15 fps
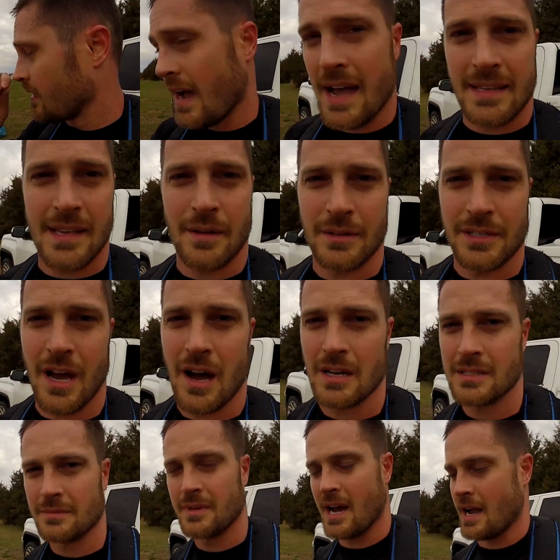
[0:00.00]
Guys, that was an
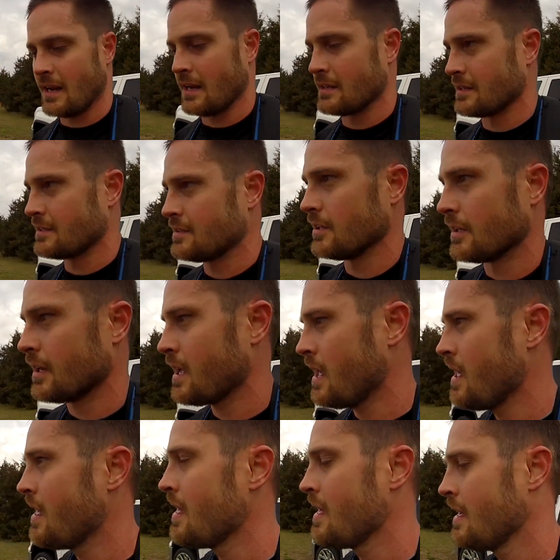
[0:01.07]
awesome kite I just took.
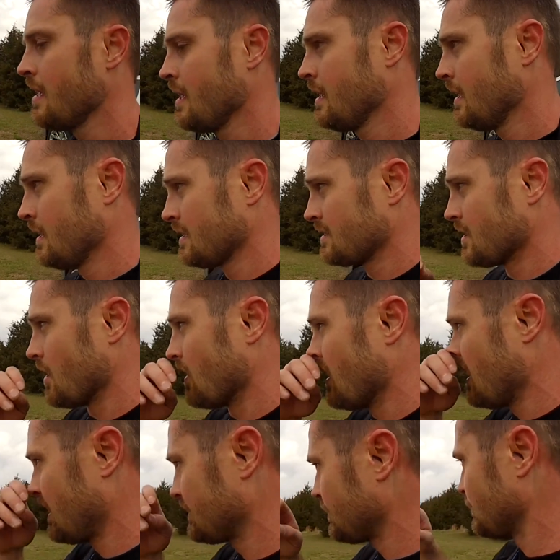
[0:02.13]
So
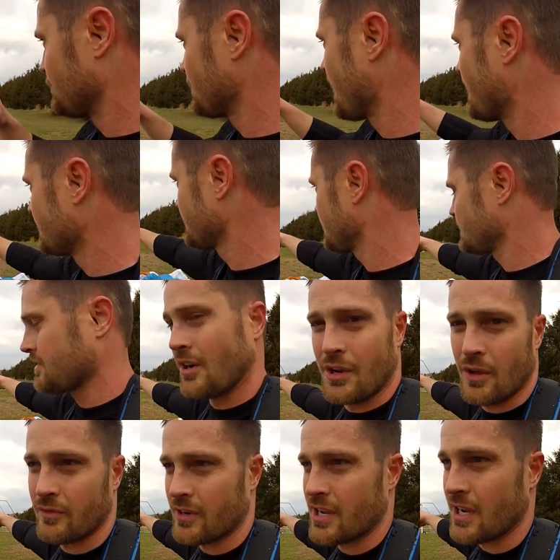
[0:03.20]
I told you guys, I
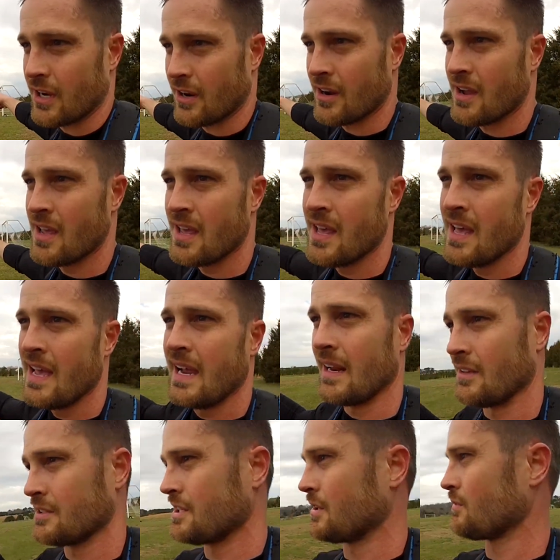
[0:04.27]
started over here.
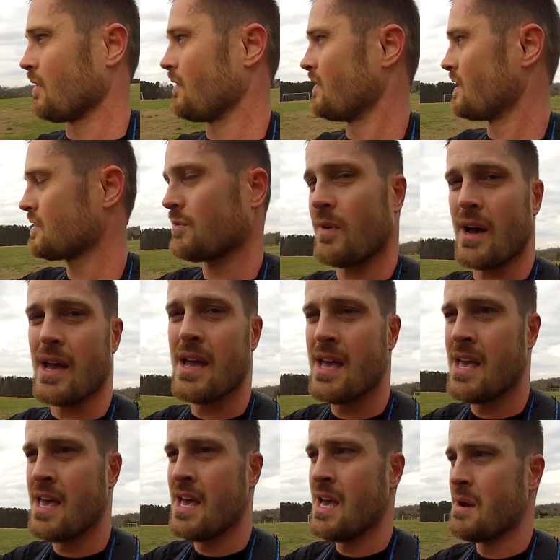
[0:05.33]
I was gonna run this way,
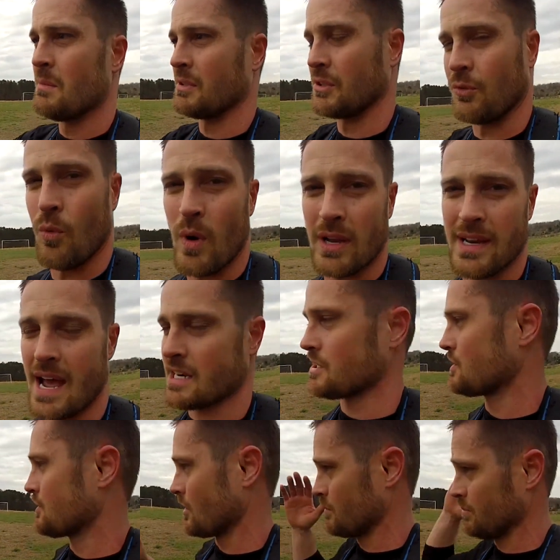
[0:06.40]
but the wind
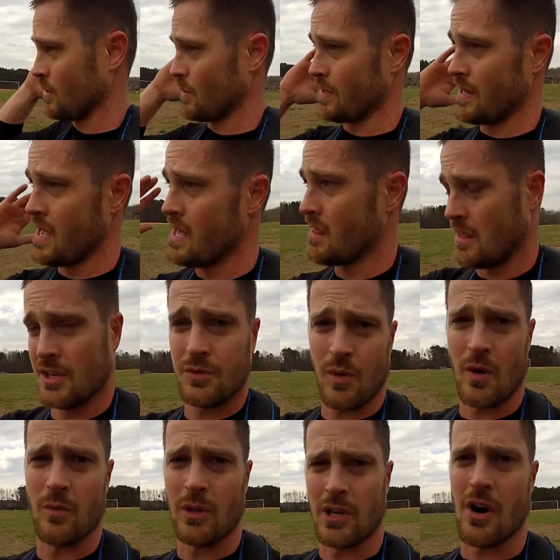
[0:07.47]
actually started blowing this
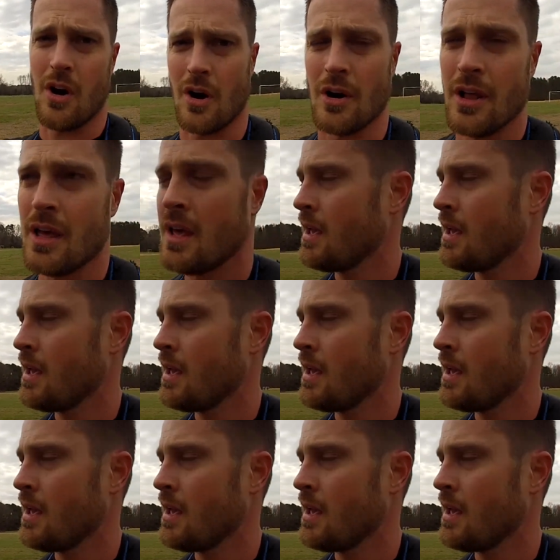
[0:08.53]
way really hard.